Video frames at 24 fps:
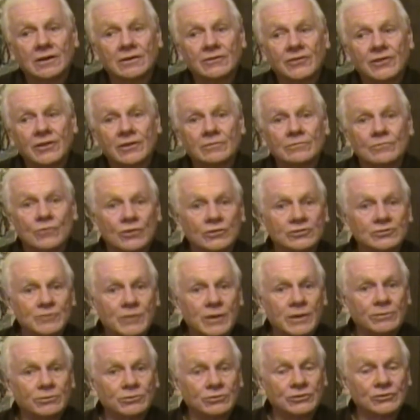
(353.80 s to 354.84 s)
I think
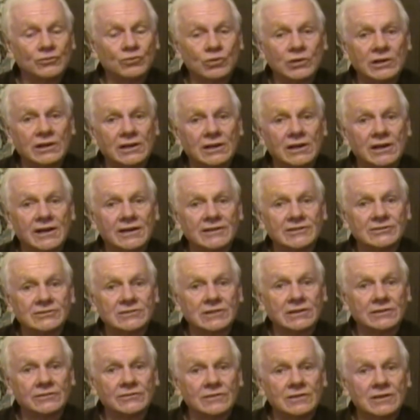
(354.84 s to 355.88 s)
most people would
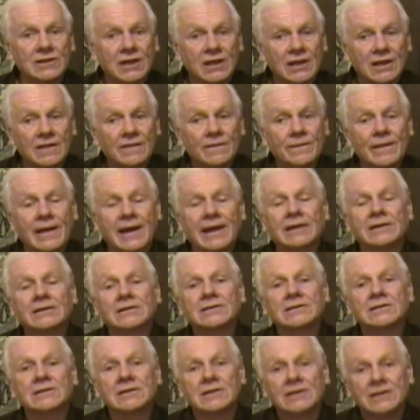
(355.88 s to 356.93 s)
realize
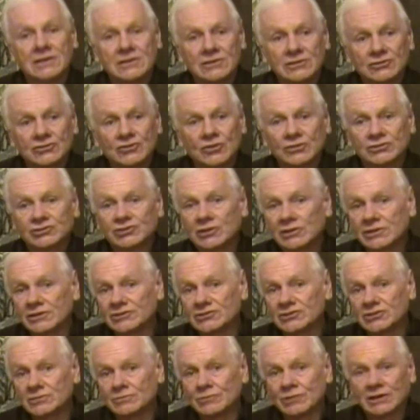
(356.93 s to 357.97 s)
that
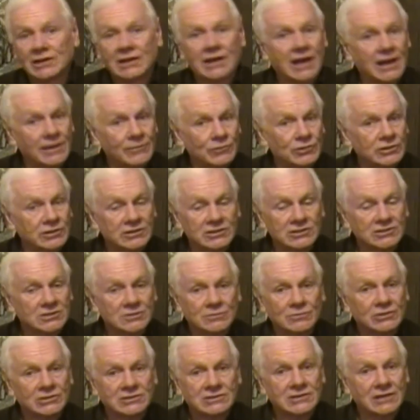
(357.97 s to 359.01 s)
socialism and
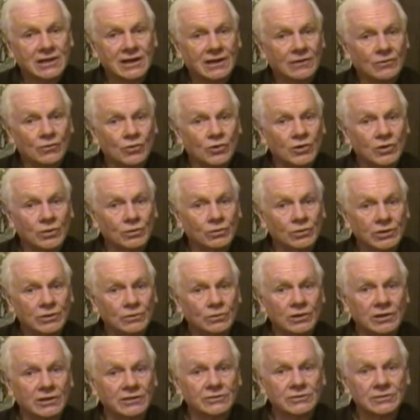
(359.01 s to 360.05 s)
communism is not where
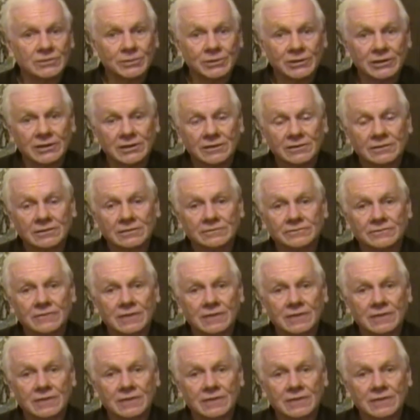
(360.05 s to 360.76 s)
we want to be.